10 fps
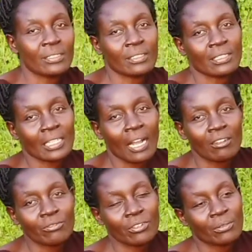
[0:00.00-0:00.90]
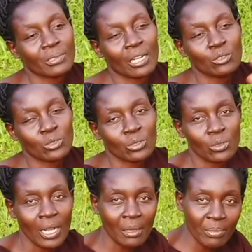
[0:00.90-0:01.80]
to town from town
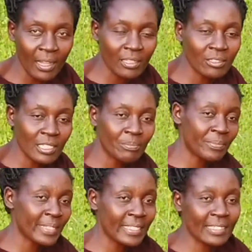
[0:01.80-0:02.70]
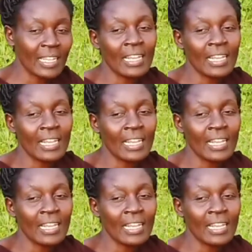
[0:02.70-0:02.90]
to up country please